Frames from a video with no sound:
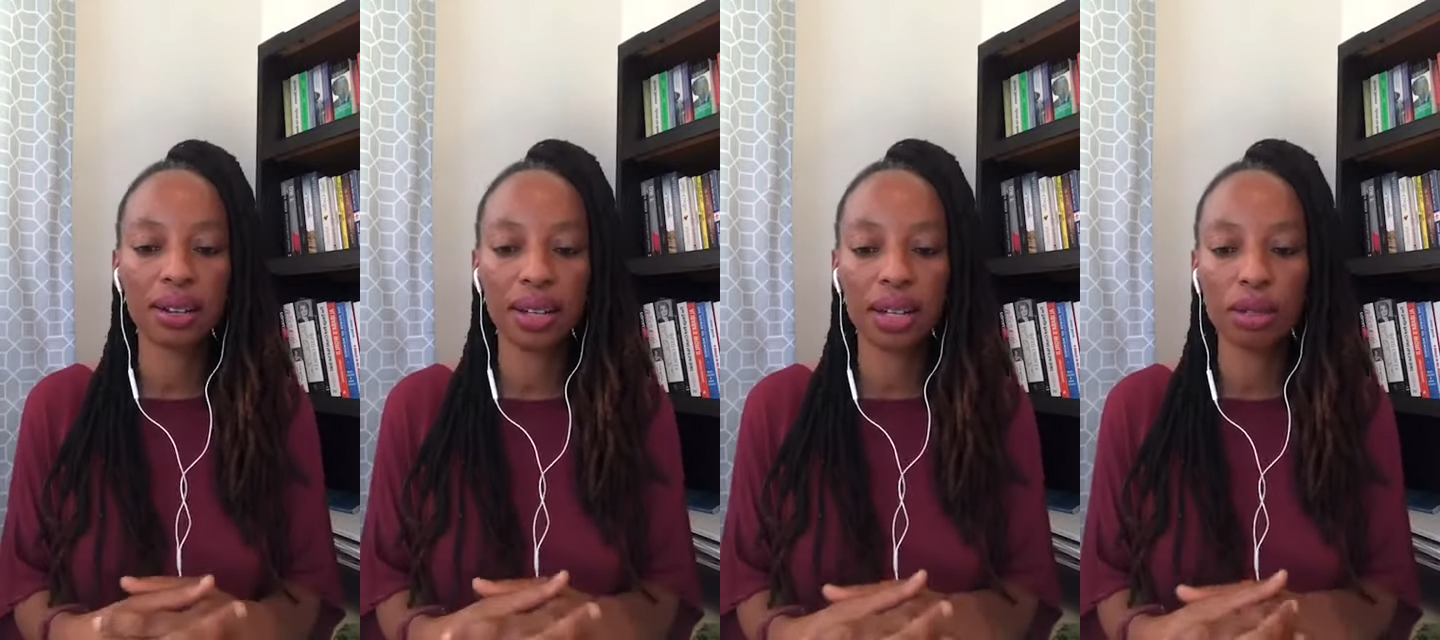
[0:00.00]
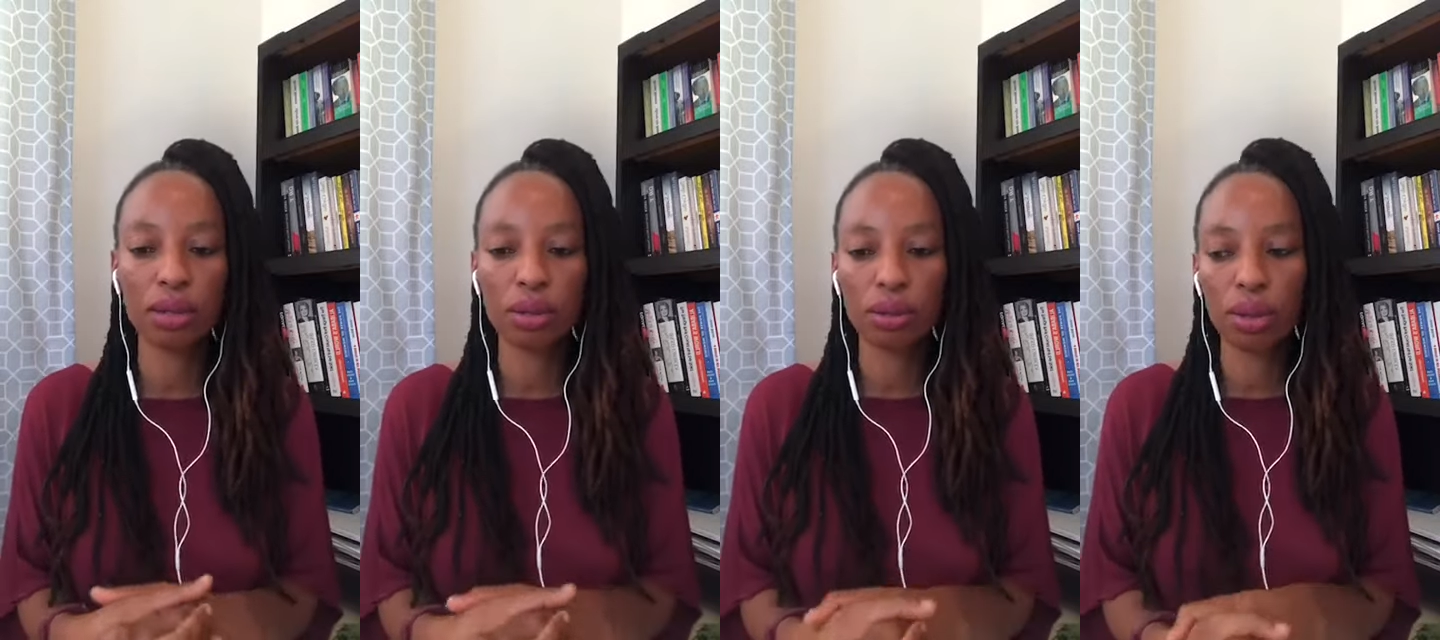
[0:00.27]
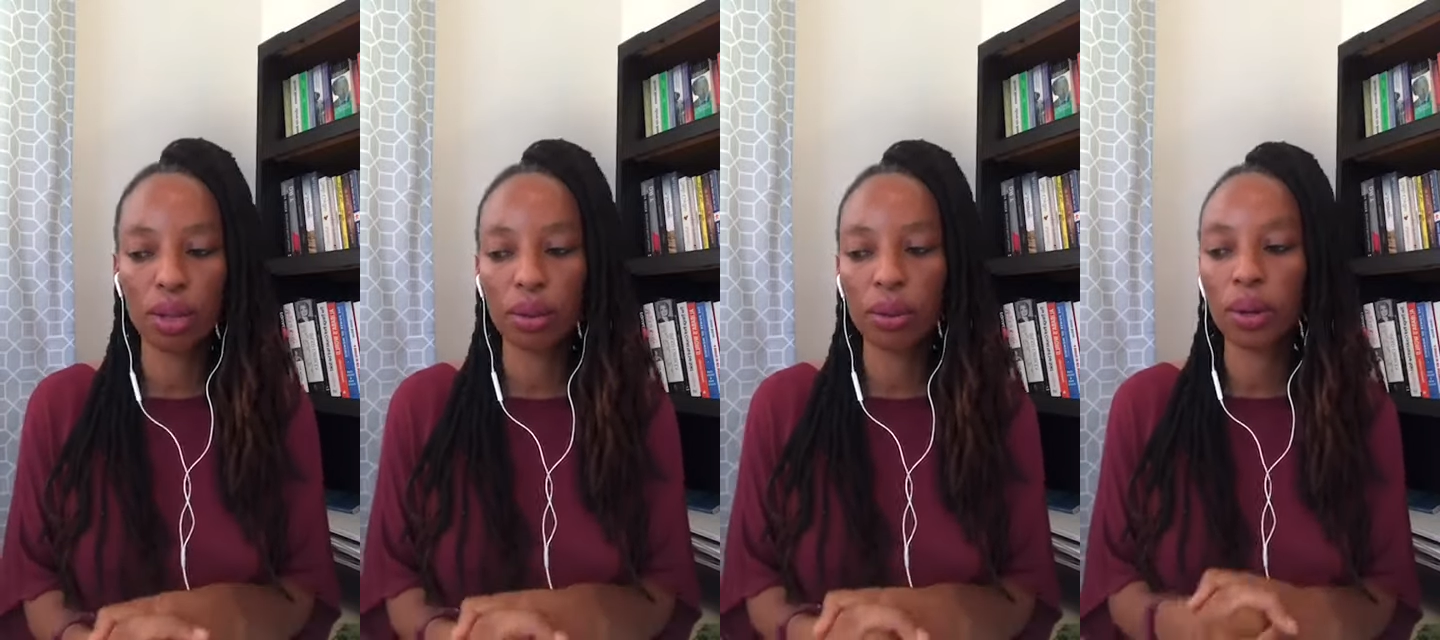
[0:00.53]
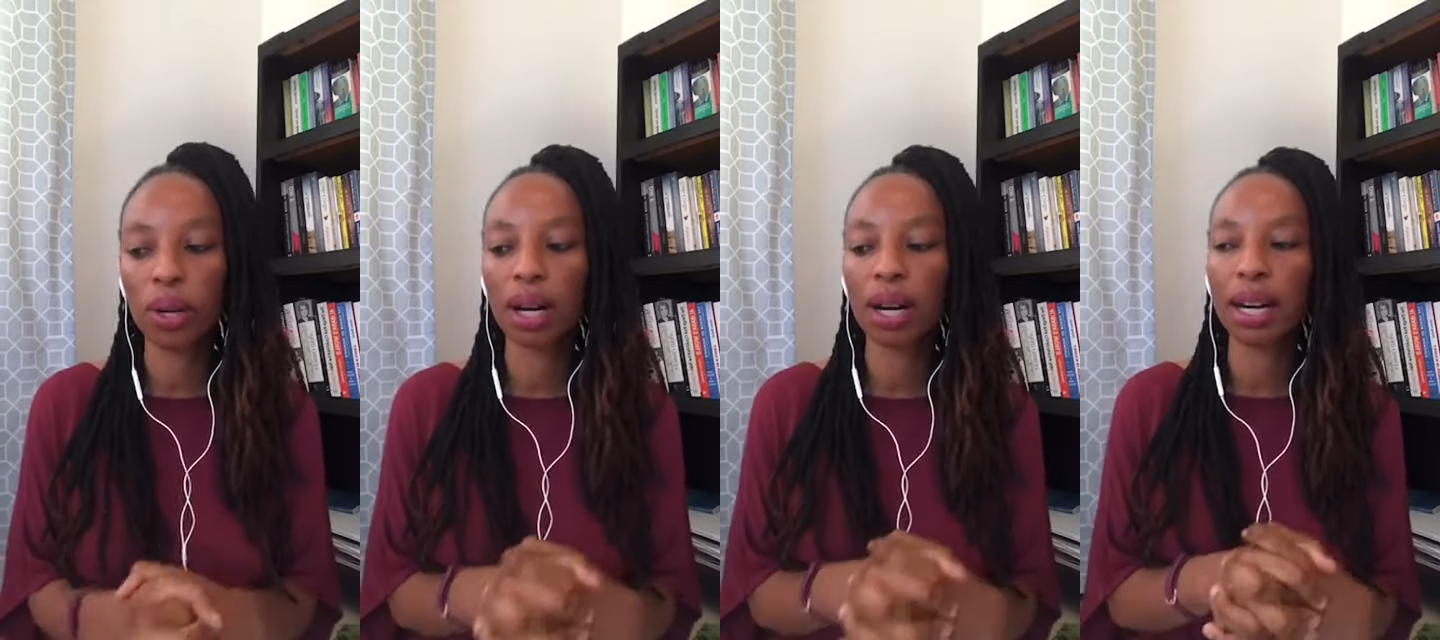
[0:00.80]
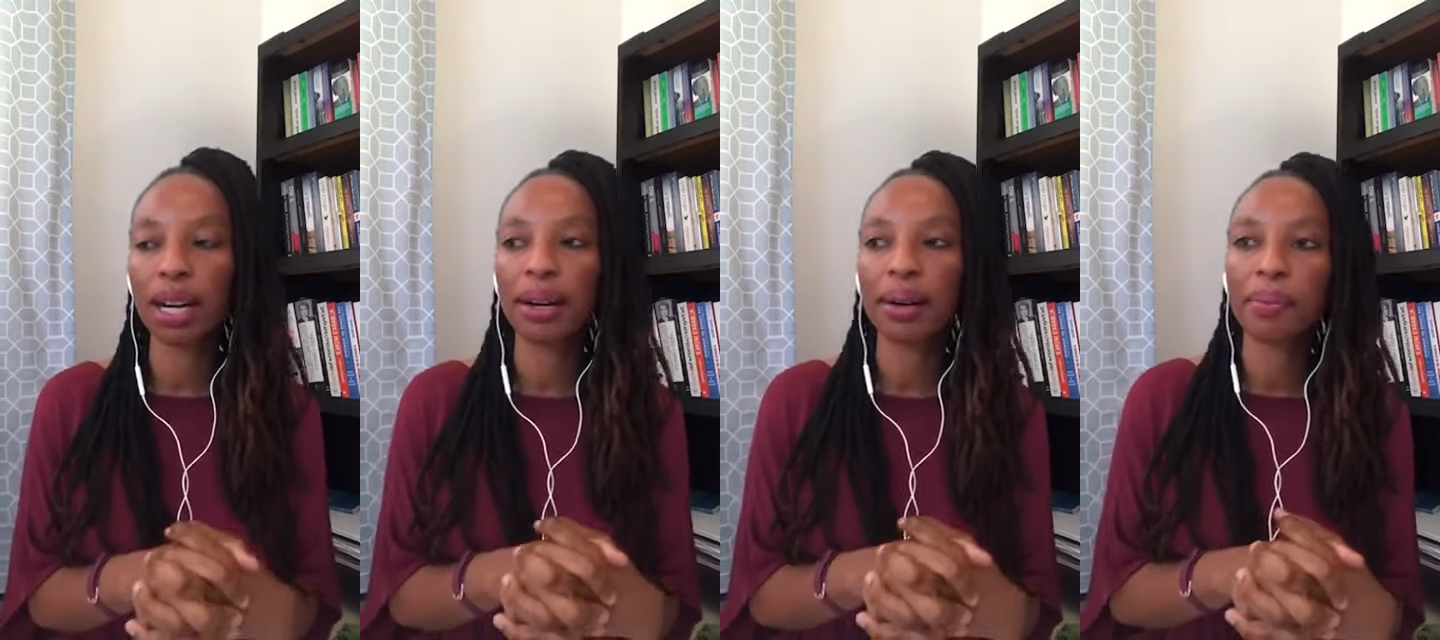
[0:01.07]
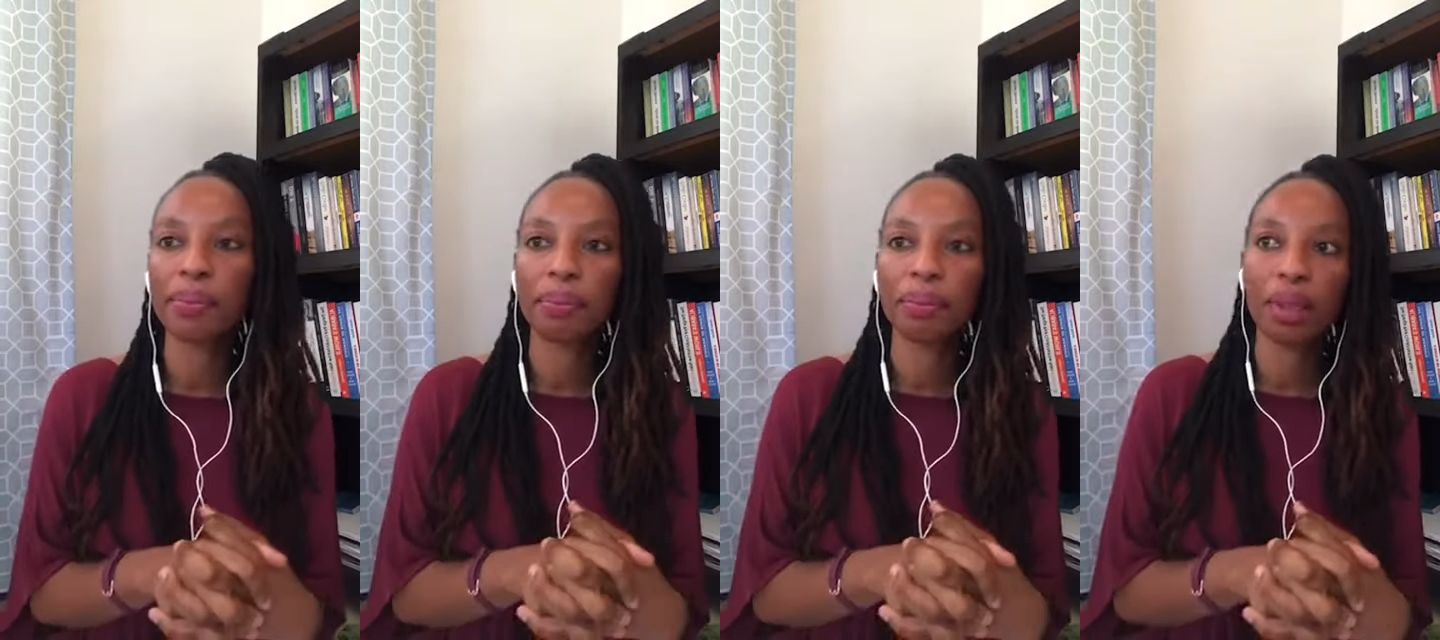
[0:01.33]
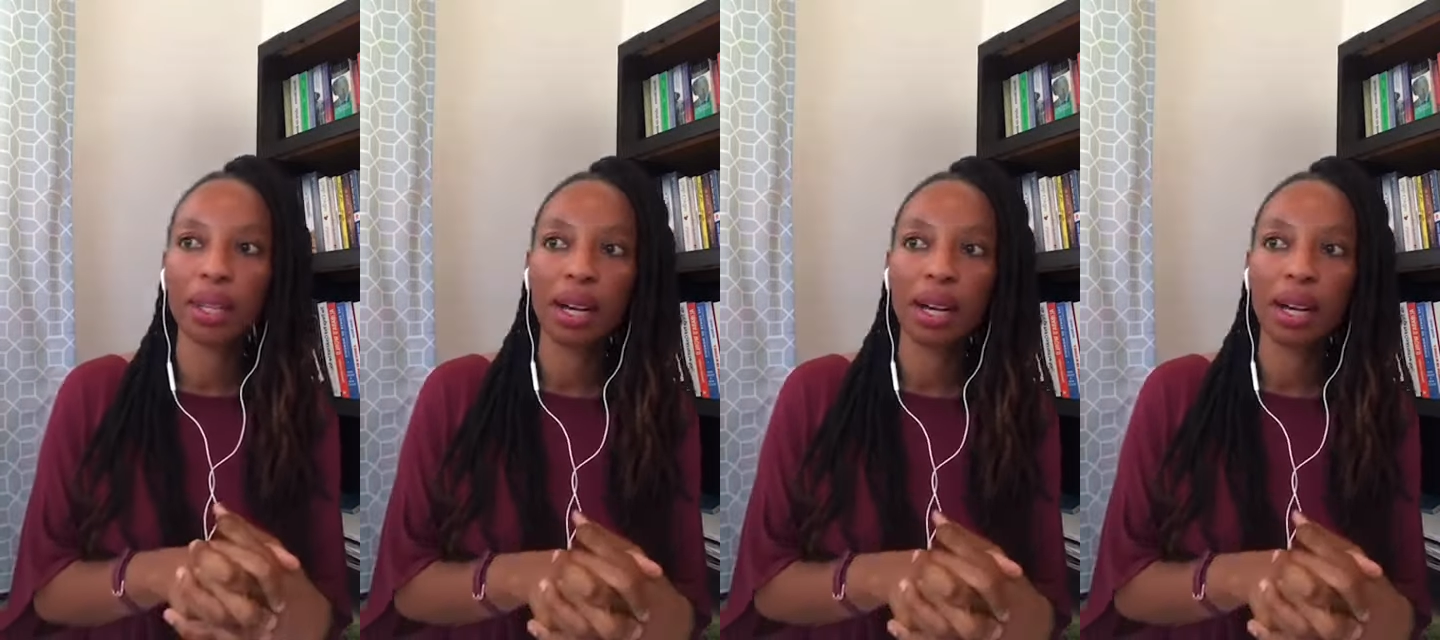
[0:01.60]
down and do the work,